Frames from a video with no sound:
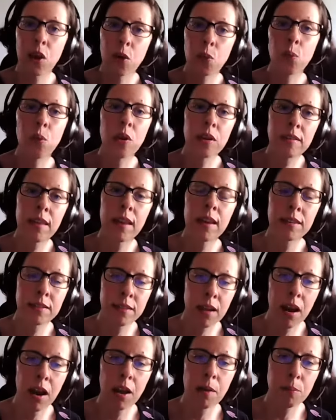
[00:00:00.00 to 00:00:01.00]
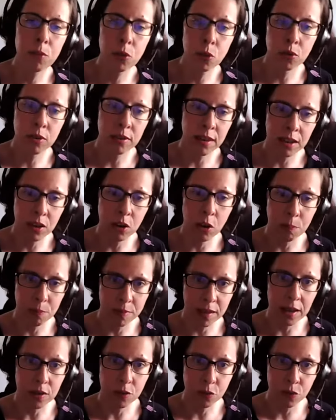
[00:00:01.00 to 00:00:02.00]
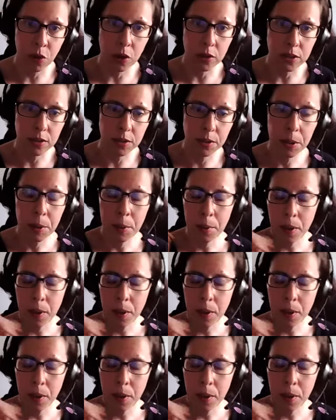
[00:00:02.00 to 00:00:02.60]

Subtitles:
it will take time to set up that fund.